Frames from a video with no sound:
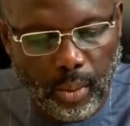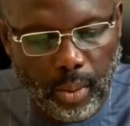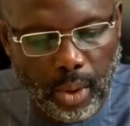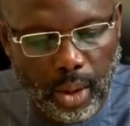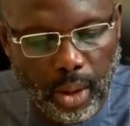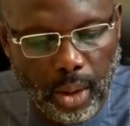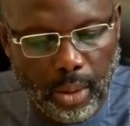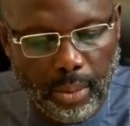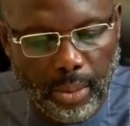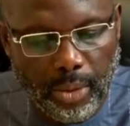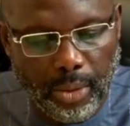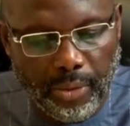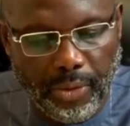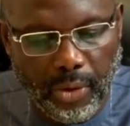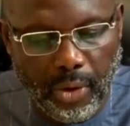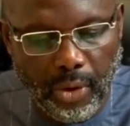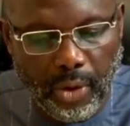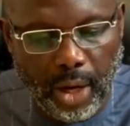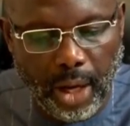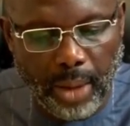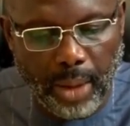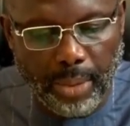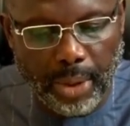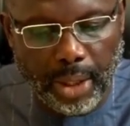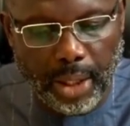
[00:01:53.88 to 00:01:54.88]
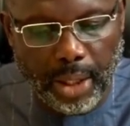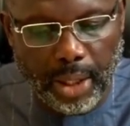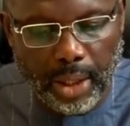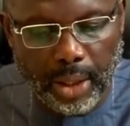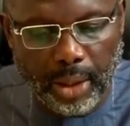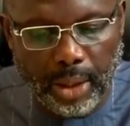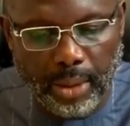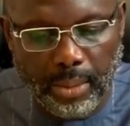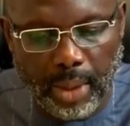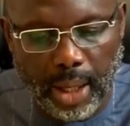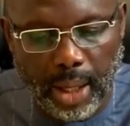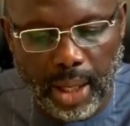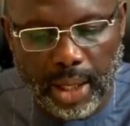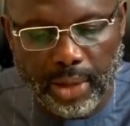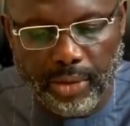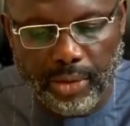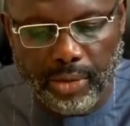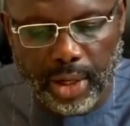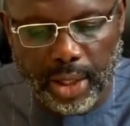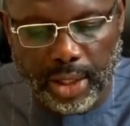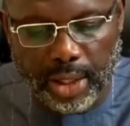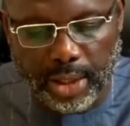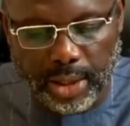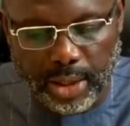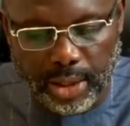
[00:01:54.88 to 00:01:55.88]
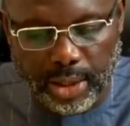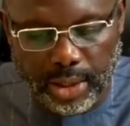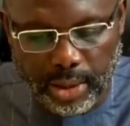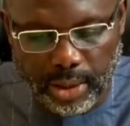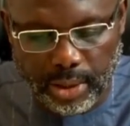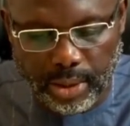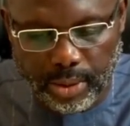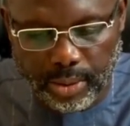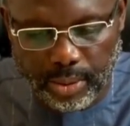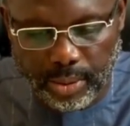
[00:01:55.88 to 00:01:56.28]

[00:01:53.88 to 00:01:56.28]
Before I begin my address,